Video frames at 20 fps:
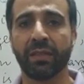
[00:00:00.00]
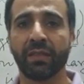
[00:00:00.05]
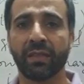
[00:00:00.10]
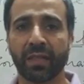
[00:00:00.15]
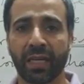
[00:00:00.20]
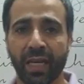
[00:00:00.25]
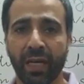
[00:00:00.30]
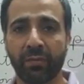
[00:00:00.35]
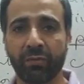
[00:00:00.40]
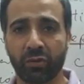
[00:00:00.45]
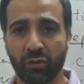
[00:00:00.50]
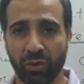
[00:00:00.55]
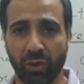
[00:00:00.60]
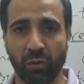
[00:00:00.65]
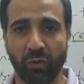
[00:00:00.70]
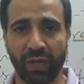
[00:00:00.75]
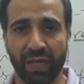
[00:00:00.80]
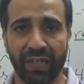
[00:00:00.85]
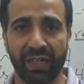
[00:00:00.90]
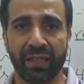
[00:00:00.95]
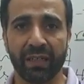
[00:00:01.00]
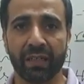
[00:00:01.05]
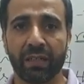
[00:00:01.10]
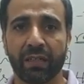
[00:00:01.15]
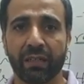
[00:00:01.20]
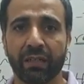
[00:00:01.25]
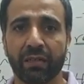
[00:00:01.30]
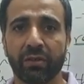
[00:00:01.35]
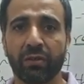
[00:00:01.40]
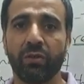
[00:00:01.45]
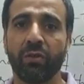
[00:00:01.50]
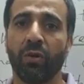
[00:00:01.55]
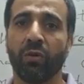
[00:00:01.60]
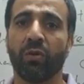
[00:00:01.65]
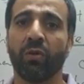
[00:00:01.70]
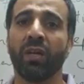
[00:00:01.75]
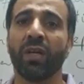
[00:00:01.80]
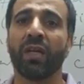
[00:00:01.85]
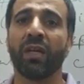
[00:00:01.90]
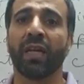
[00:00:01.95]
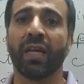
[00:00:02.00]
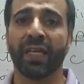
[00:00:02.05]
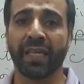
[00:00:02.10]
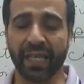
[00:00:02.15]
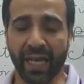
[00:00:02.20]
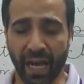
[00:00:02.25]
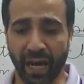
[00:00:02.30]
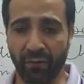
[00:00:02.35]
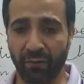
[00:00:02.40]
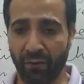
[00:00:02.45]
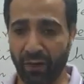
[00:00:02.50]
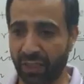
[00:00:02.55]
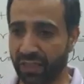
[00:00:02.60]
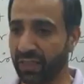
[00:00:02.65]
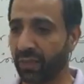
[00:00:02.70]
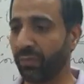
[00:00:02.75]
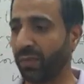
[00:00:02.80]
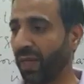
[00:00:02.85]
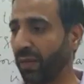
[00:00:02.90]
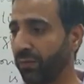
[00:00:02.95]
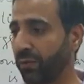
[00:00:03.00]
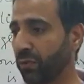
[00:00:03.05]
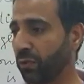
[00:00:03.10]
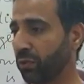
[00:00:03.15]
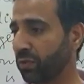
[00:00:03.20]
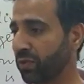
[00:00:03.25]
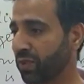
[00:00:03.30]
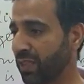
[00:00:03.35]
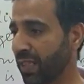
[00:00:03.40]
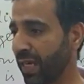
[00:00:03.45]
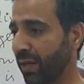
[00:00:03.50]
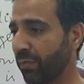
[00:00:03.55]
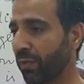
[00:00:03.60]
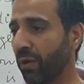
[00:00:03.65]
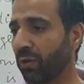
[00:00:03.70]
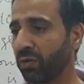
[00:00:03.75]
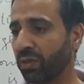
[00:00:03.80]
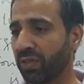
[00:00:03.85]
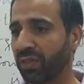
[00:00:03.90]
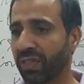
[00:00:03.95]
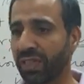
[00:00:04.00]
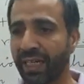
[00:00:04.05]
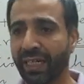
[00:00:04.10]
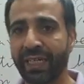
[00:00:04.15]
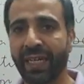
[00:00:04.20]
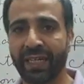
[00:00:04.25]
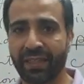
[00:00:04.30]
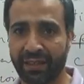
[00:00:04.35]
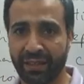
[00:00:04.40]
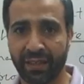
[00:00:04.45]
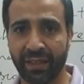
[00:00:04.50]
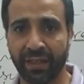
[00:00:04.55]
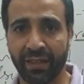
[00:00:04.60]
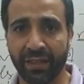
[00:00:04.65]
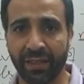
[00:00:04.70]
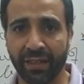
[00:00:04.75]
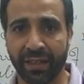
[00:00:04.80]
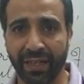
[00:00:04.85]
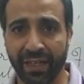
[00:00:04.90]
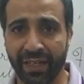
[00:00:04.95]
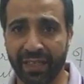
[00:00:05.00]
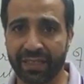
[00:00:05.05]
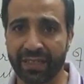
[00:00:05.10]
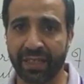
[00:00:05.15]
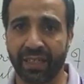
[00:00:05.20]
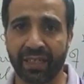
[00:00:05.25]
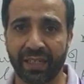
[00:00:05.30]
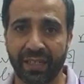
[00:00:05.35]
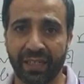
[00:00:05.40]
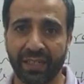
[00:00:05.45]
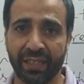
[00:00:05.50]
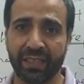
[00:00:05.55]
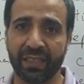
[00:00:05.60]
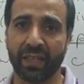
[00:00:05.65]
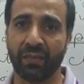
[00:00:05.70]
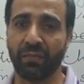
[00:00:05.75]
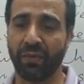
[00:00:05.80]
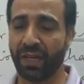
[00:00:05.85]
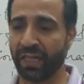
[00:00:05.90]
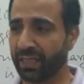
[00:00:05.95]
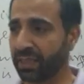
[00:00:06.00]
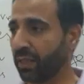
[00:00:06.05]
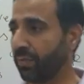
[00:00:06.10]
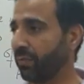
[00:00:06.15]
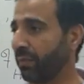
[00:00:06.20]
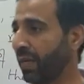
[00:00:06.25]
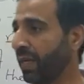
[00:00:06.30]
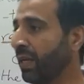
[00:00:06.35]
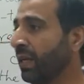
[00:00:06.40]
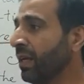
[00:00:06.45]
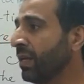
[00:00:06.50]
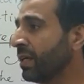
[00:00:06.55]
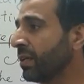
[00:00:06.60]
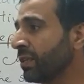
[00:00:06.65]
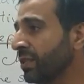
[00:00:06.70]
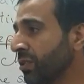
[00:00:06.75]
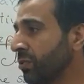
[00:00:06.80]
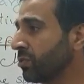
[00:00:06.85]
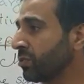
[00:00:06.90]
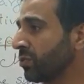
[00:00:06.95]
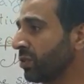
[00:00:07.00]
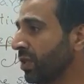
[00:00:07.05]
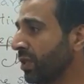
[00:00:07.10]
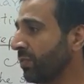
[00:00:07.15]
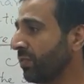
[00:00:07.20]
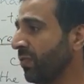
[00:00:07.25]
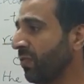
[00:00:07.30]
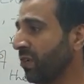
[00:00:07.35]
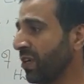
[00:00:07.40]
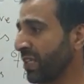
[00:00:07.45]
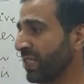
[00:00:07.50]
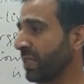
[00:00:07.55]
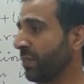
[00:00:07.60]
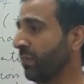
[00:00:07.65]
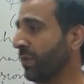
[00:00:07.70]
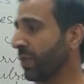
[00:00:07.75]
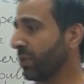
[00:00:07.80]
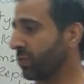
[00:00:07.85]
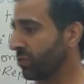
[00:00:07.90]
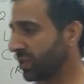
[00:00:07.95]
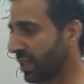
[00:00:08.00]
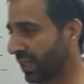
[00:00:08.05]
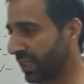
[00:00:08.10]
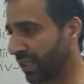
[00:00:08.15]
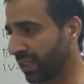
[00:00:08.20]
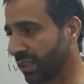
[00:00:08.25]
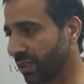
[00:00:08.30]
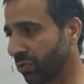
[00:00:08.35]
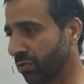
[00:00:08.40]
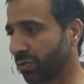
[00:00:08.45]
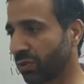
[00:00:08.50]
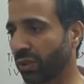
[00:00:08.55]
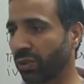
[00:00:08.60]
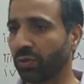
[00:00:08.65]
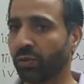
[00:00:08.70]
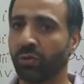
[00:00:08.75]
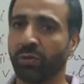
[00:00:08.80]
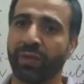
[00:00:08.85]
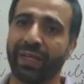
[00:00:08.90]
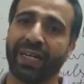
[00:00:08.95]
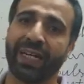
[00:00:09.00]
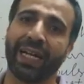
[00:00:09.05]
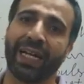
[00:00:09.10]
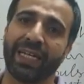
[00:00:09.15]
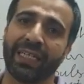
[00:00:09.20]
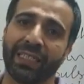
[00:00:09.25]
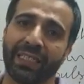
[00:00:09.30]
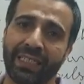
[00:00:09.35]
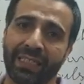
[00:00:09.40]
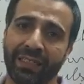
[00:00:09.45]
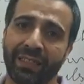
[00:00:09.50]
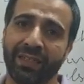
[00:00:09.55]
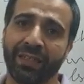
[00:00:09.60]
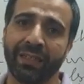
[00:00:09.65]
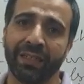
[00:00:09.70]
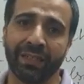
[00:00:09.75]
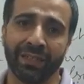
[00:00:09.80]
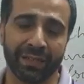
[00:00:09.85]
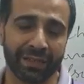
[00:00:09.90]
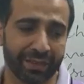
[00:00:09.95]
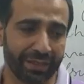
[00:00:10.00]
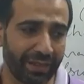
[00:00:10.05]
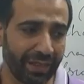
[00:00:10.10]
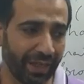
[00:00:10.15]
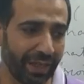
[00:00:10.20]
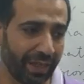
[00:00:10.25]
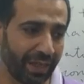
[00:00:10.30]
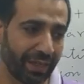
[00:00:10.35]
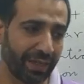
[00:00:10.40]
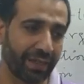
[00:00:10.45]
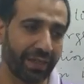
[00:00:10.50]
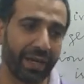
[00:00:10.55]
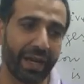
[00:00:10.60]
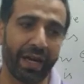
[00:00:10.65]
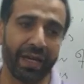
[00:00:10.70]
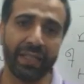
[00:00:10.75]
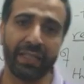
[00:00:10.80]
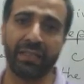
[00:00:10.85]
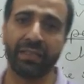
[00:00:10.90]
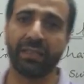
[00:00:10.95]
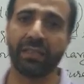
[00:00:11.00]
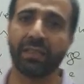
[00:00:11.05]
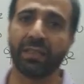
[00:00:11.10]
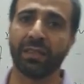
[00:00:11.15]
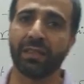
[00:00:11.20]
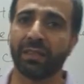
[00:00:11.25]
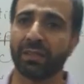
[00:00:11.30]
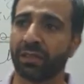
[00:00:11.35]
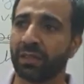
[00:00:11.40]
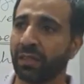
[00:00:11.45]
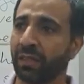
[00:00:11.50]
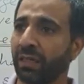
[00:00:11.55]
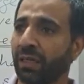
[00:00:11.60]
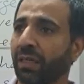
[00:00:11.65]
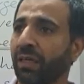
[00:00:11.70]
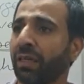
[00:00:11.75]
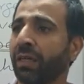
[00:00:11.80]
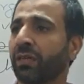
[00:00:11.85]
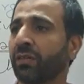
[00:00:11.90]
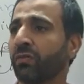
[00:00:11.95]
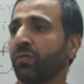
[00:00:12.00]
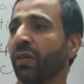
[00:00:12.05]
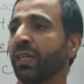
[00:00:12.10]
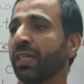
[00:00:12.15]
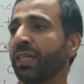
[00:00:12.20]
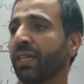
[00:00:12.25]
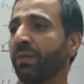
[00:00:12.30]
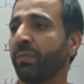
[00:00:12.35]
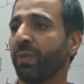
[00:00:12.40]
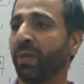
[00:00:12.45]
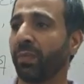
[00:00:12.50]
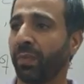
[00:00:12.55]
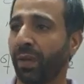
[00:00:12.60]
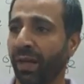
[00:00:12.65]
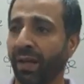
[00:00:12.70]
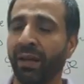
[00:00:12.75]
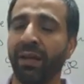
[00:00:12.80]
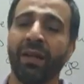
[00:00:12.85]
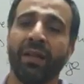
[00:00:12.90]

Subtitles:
came to the world? No. Yeah, for example, if you say about the death in a certain region, for example, you say that due to the COVID-19, there died 20 people,